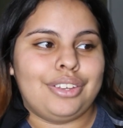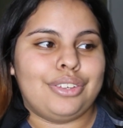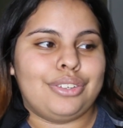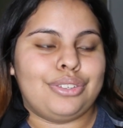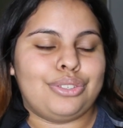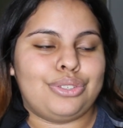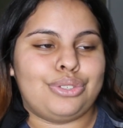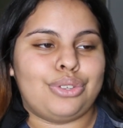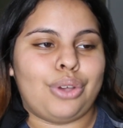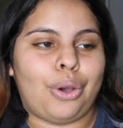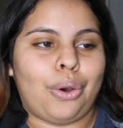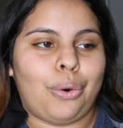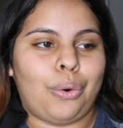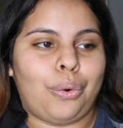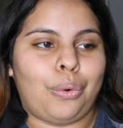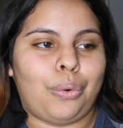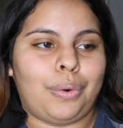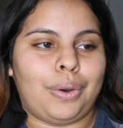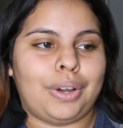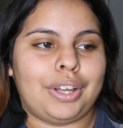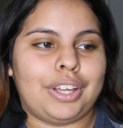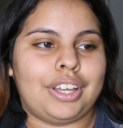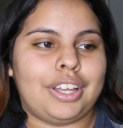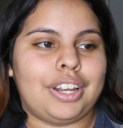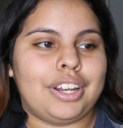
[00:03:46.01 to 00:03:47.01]

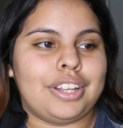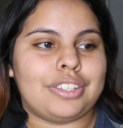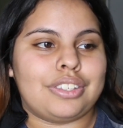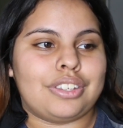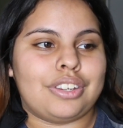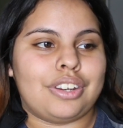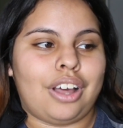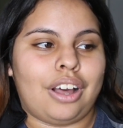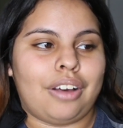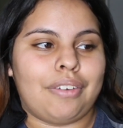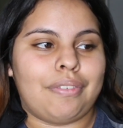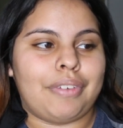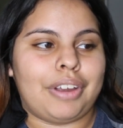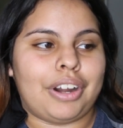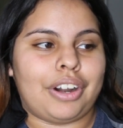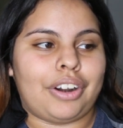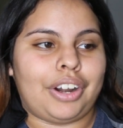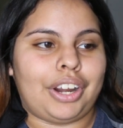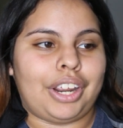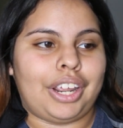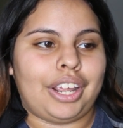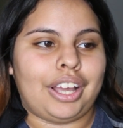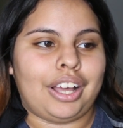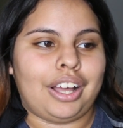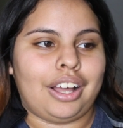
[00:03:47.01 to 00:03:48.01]
So it is not
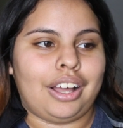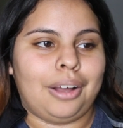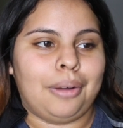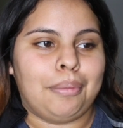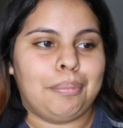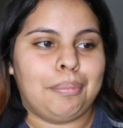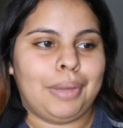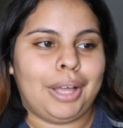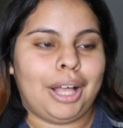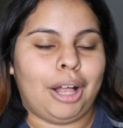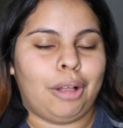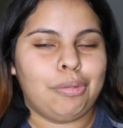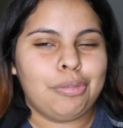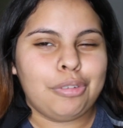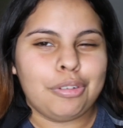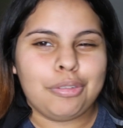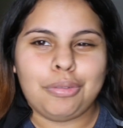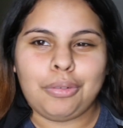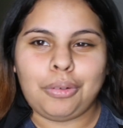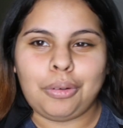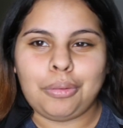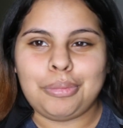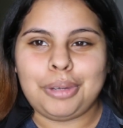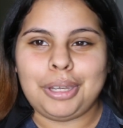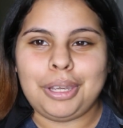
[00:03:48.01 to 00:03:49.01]
very helpful
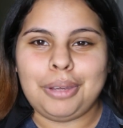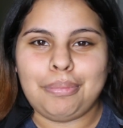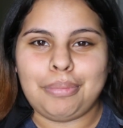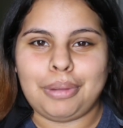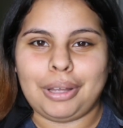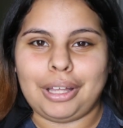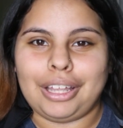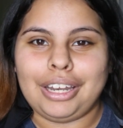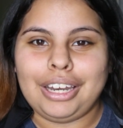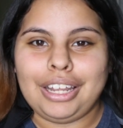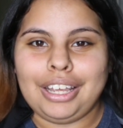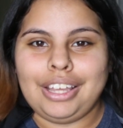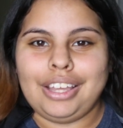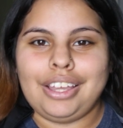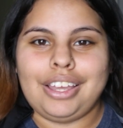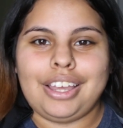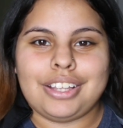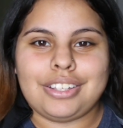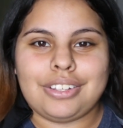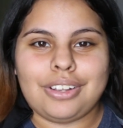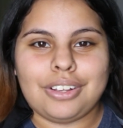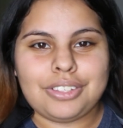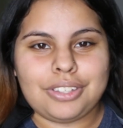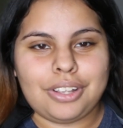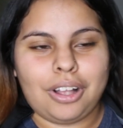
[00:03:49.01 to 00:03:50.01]
for me, but
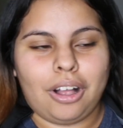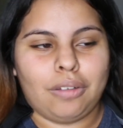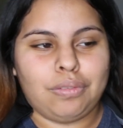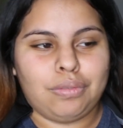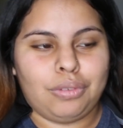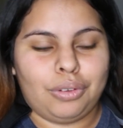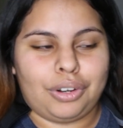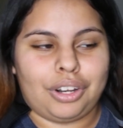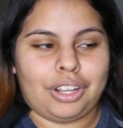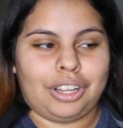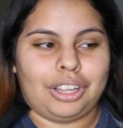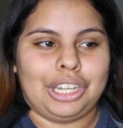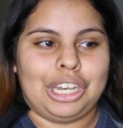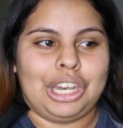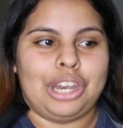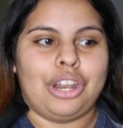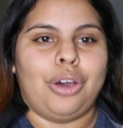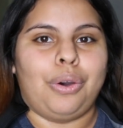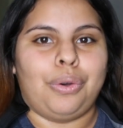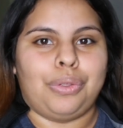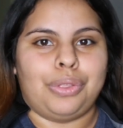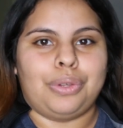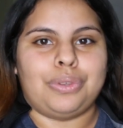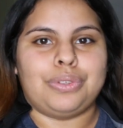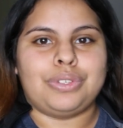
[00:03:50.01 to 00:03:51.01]
it's also helpful to
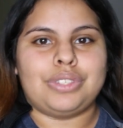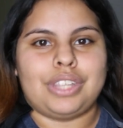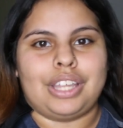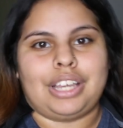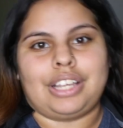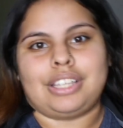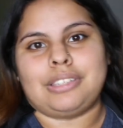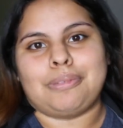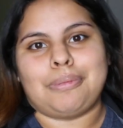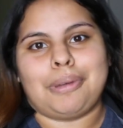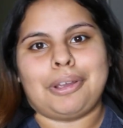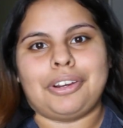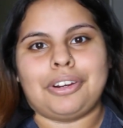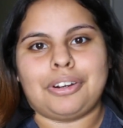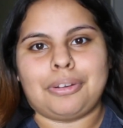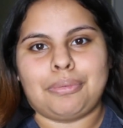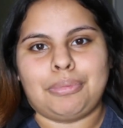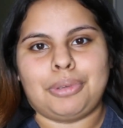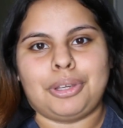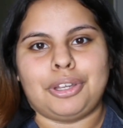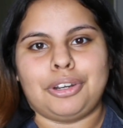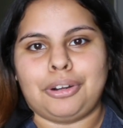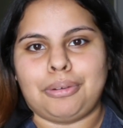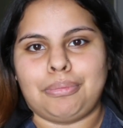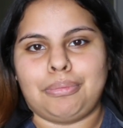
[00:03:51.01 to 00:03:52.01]
know those things about your
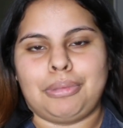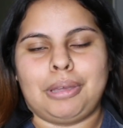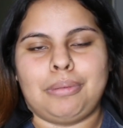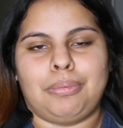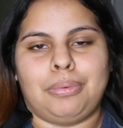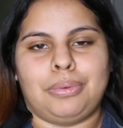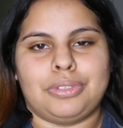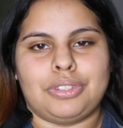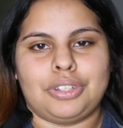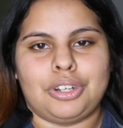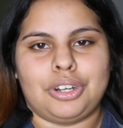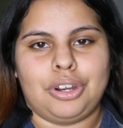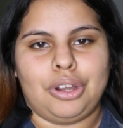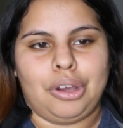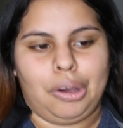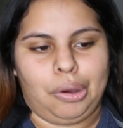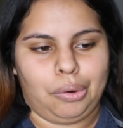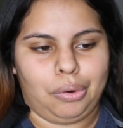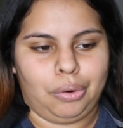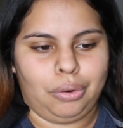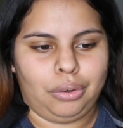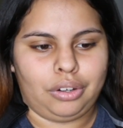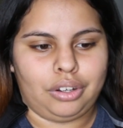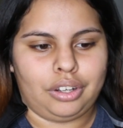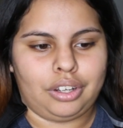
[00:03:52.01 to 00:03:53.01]
computer and be able to
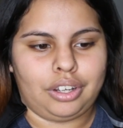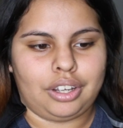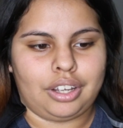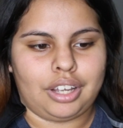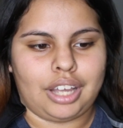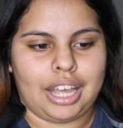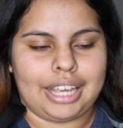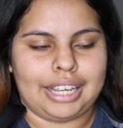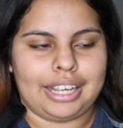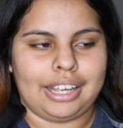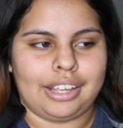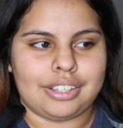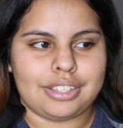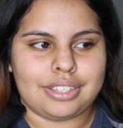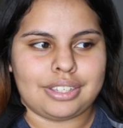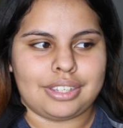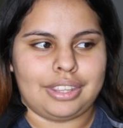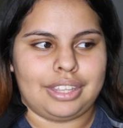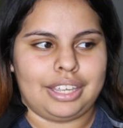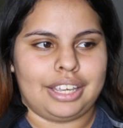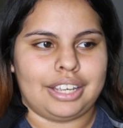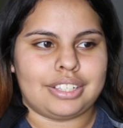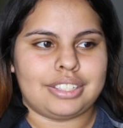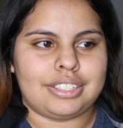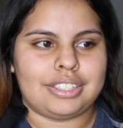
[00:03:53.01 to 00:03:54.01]
know, I guess,
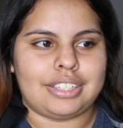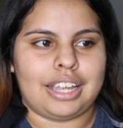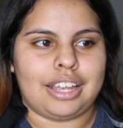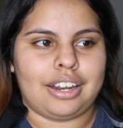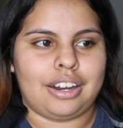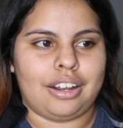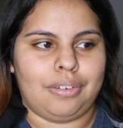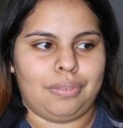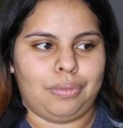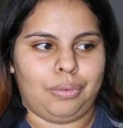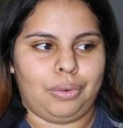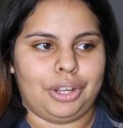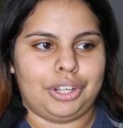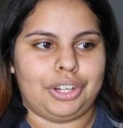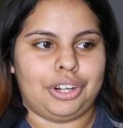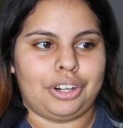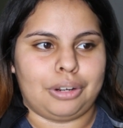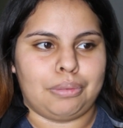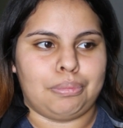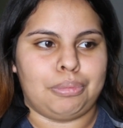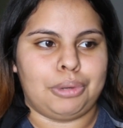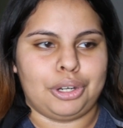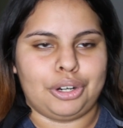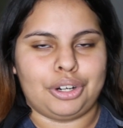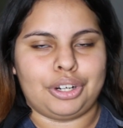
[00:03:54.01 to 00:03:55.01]
the extent of what your
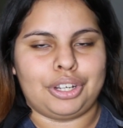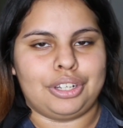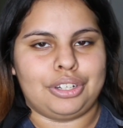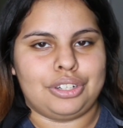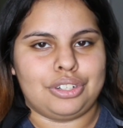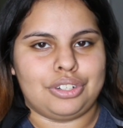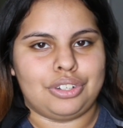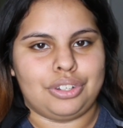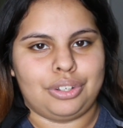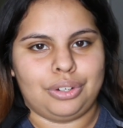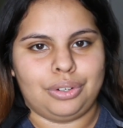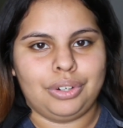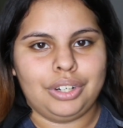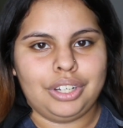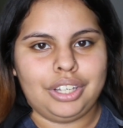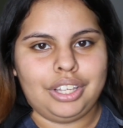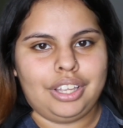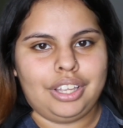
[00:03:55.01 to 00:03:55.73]
computer can do.